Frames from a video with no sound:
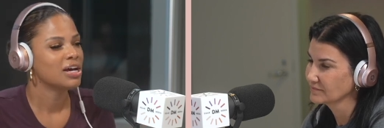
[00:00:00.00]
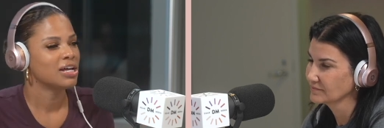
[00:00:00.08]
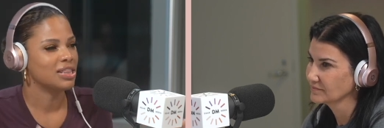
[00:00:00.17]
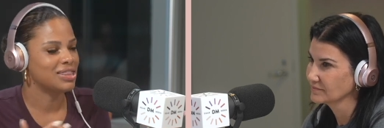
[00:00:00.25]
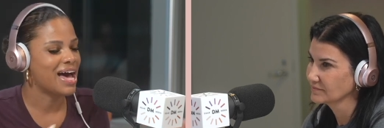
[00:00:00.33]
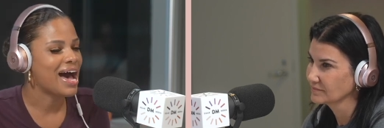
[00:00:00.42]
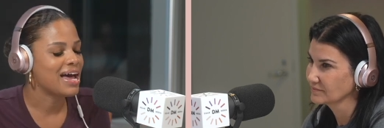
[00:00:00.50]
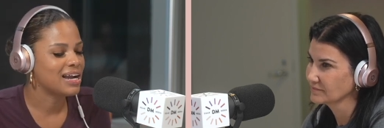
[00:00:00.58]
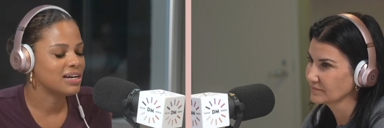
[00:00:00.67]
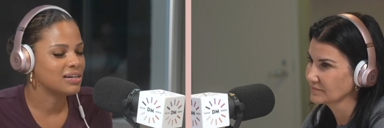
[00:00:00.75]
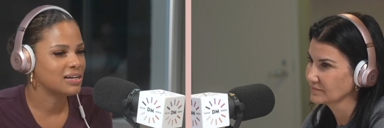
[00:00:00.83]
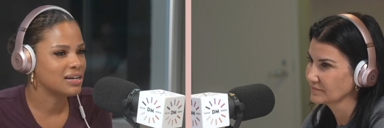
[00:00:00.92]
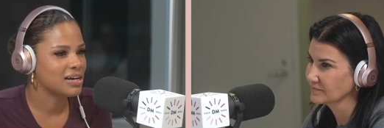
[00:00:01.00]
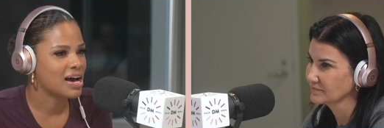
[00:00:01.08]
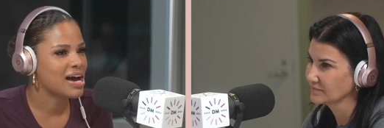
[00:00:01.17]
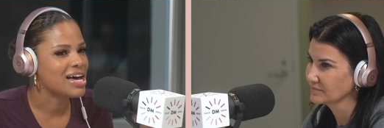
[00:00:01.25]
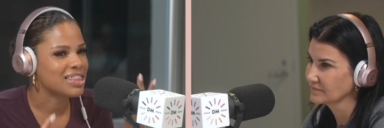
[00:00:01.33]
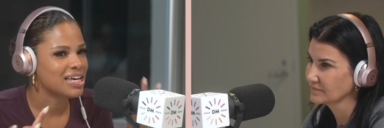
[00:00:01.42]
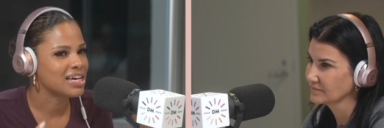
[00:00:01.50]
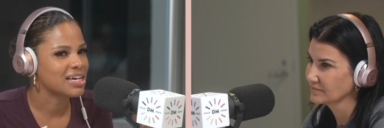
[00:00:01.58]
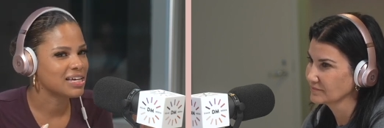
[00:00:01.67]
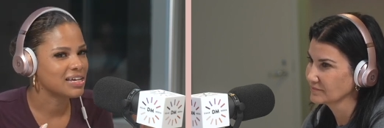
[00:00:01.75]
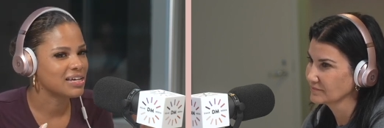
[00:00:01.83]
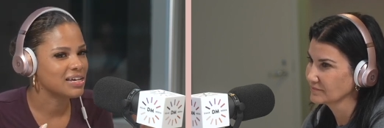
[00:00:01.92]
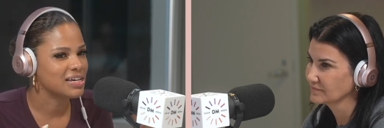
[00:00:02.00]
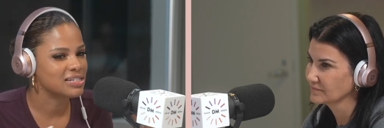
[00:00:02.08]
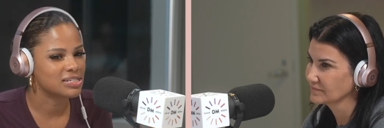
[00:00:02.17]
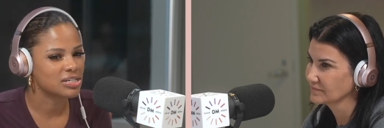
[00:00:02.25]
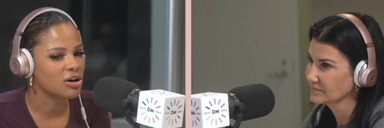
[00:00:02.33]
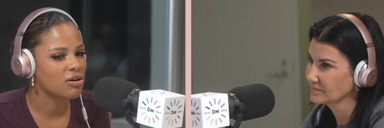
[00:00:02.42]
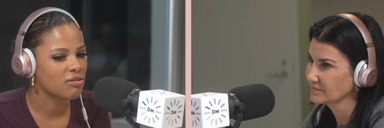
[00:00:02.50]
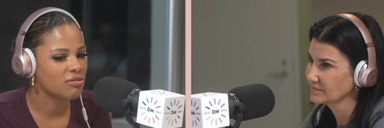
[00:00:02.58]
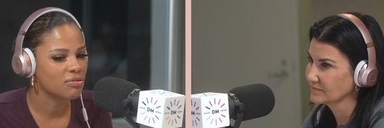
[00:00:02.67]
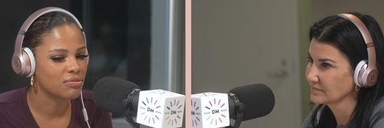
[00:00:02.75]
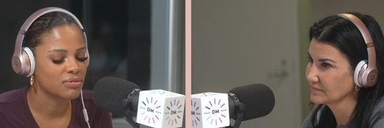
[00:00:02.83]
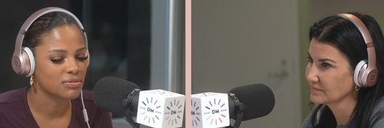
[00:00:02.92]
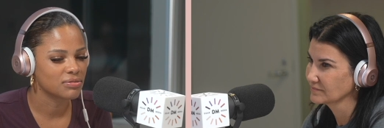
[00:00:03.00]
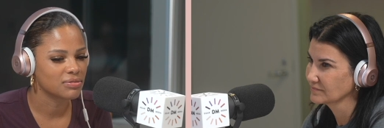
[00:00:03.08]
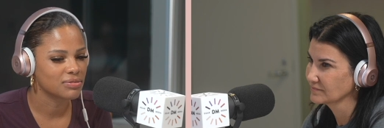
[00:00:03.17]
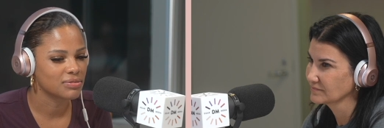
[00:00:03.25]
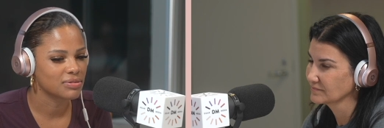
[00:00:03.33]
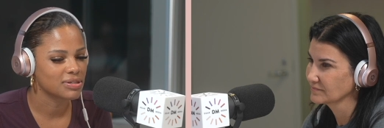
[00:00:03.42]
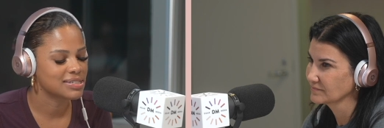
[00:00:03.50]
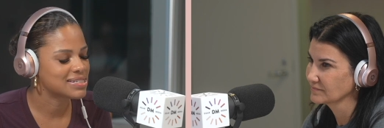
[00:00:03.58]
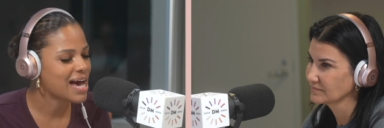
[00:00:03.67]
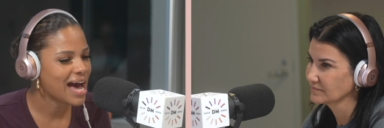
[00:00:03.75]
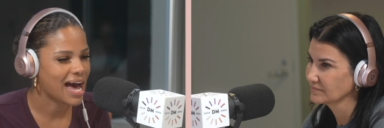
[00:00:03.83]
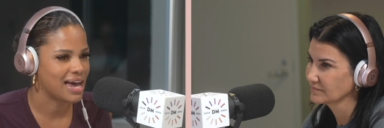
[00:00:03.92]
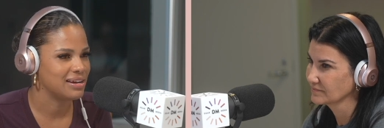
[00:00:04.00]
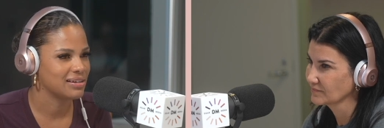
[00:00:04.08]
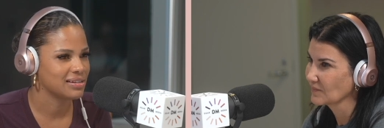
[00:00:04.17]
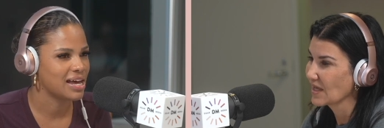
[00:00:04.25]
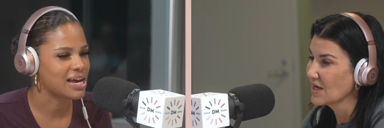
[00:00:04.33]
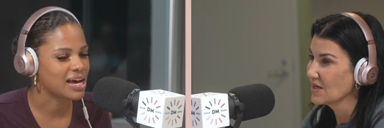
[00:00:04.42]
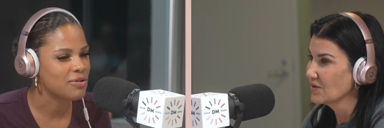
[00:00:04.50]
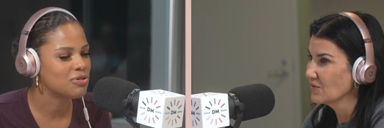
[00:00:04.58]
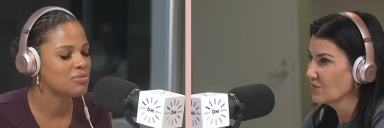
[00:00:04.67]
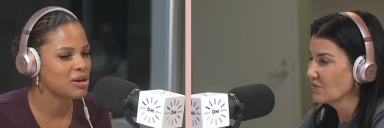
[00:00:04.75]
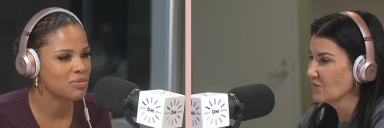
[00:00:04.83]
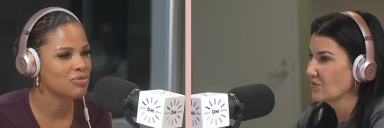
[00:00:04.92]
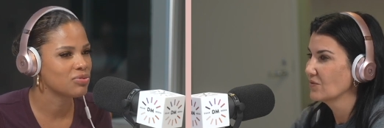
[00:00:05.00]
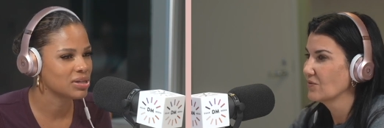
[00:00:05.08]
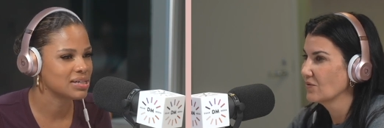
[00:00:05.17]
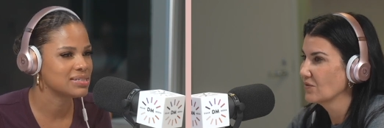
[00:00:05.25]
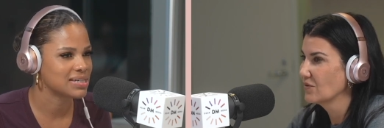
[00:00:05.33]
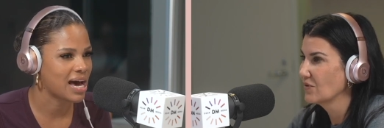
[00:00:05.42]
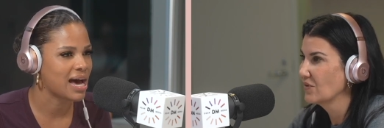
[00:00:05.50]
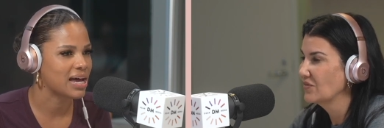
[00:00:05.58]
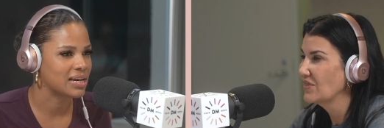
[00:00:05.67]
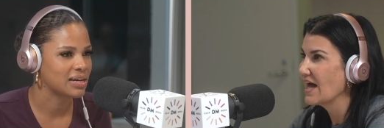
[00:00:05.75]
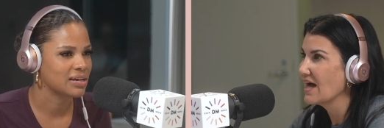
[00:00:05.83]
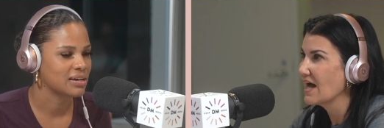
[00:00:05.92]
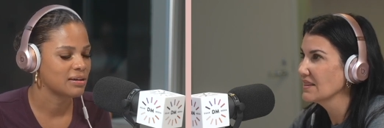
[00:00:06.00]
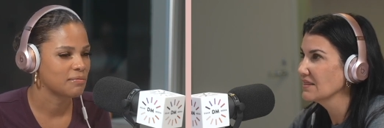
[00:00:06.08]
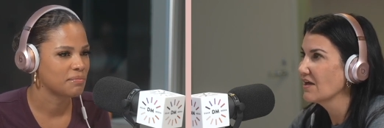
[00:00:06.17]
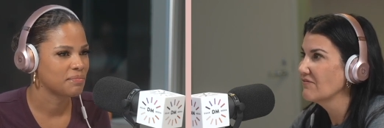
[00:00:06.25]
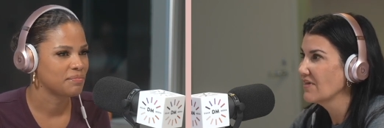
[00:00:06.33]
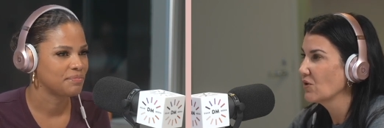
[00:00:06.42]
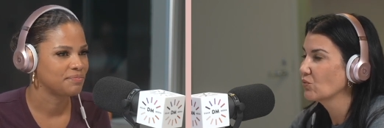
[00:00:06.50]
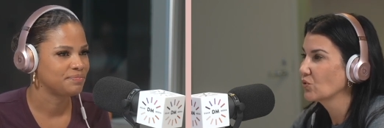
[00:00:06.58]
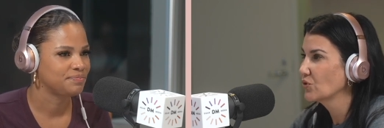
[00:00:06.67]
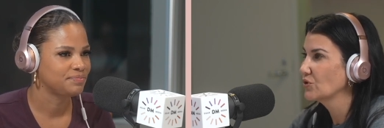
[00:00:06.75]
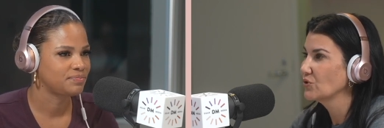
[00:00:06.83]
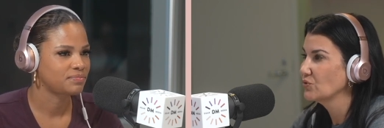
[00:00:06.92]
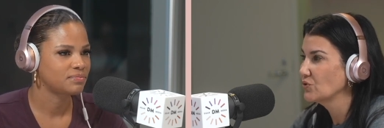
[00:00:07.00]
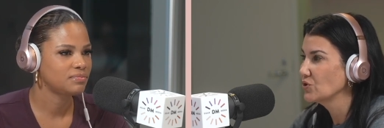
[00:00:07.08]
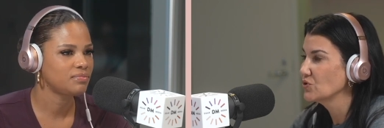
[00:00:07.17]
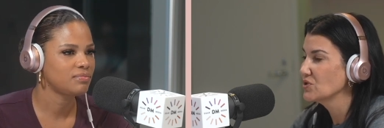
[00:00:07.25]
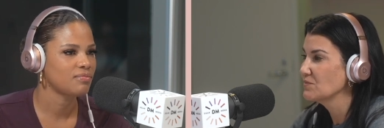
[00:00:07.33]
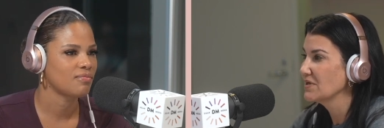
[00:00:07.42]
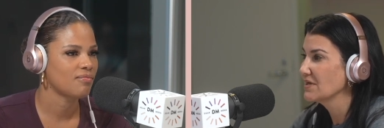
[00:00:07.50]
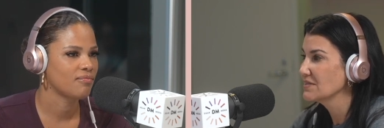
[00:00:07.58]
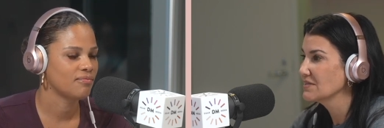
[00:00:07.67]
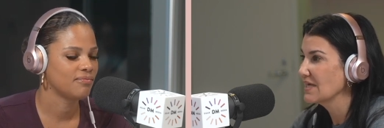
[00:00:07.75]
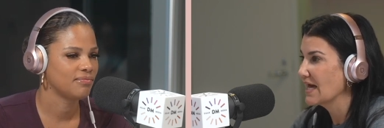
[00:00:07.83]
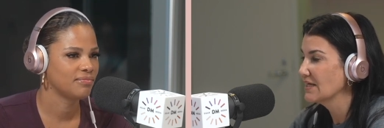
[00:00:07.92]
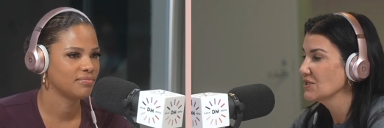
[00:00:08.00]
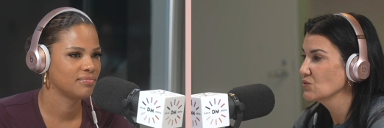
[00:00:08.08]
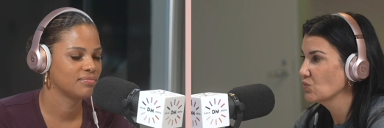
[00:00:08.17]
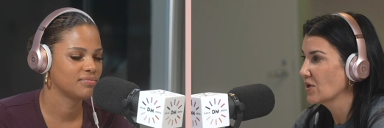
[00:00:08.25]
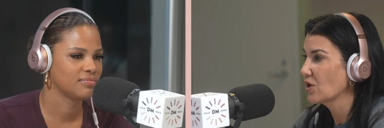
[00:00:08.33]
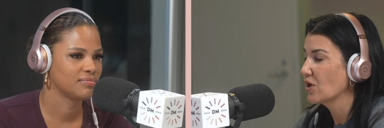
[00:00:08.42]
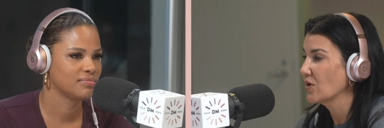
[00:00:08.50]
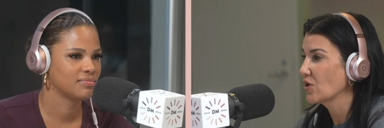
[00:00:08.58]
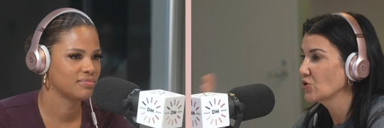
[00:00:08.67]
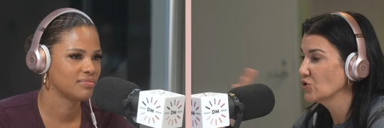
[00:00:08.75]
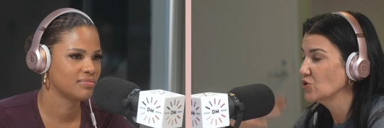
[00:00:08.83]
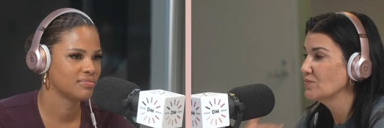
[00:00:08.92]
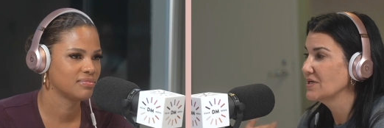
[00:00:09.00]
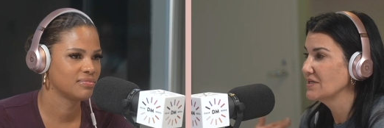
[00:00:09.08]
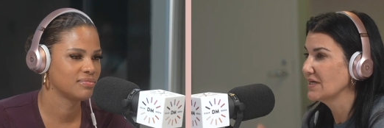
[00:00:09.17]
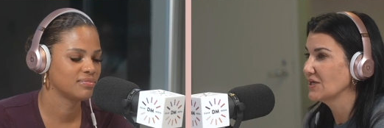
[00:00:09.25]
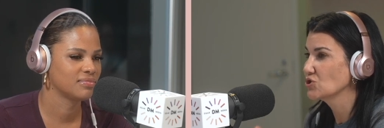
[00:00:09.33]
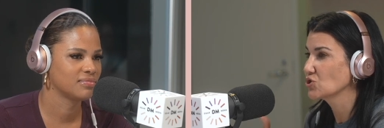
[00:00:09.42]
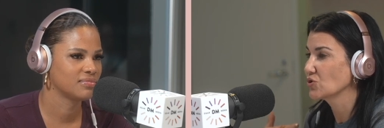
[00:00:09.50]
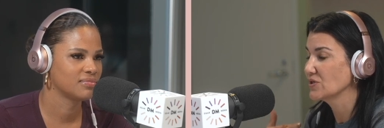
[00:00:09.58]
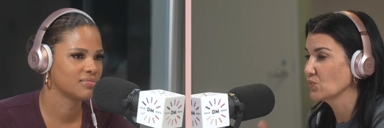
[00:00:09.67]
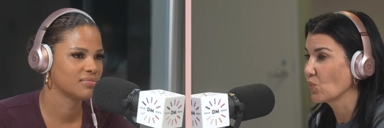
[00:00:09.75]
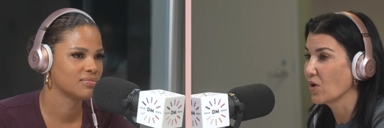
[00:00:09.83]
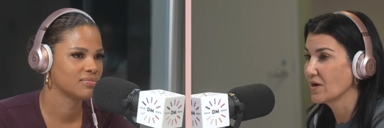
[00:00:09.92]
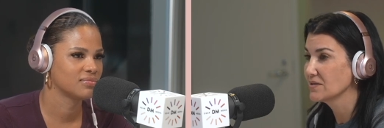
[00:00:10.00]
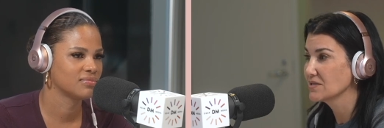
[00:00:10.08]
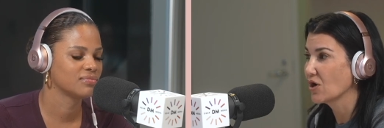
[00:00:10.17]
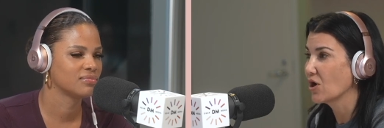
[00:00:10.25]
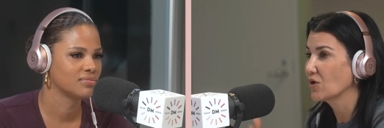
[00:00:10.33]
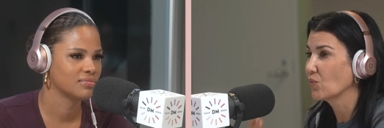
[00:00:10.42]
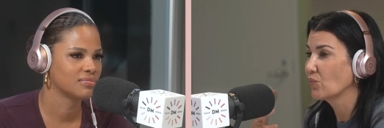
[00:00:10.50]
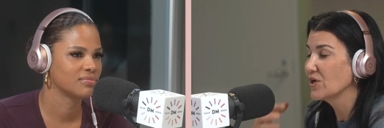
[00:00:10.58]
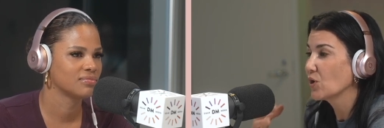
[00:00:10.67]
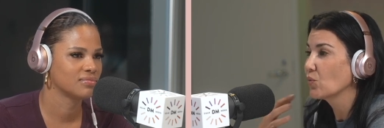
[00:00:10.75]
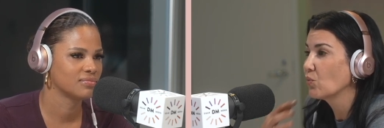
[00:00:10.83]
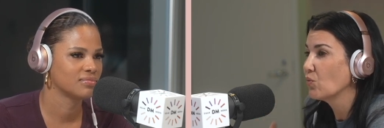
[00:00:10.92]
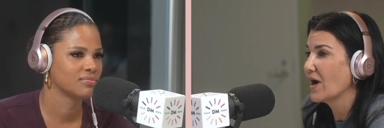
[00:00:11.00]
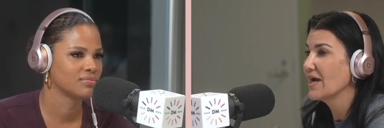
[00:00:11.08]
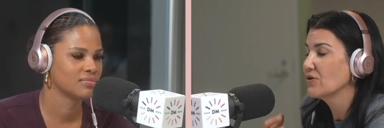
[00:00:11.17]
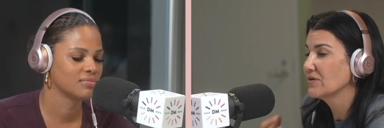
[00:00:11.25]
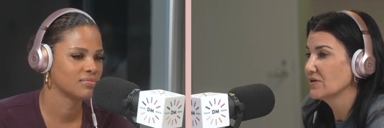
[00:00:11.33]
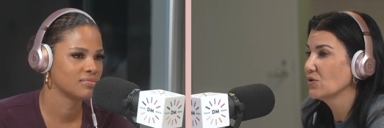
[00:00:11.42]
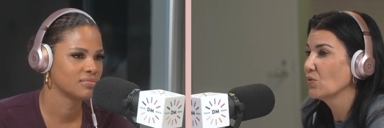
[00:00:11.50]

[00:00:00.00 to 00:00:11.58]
Speaker 1: that I think is so... sad. Like, it would make me really sad.
Speaker 2: That I love that word you use, because that is what our human nature wants. We are wired in a